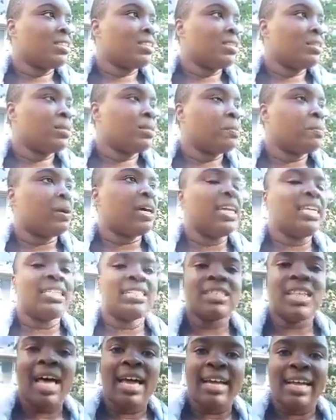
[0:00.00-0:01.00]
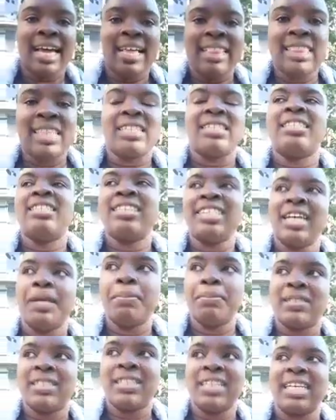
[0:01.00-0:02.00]
But it's like at this deep
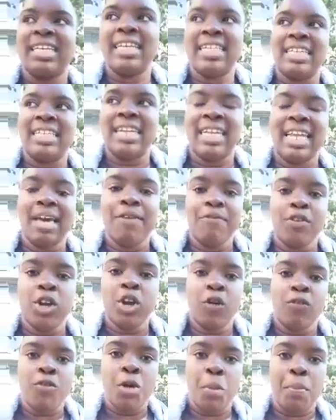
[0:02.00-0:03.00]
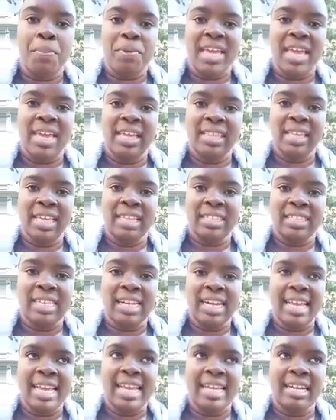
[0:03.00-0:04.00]
seated level of your being, there's an
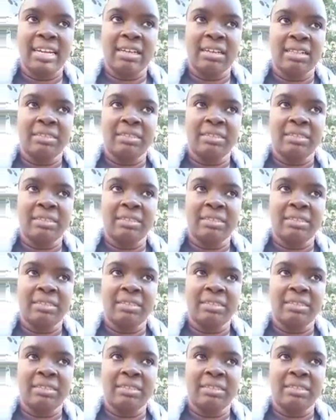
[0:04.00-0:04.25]
inner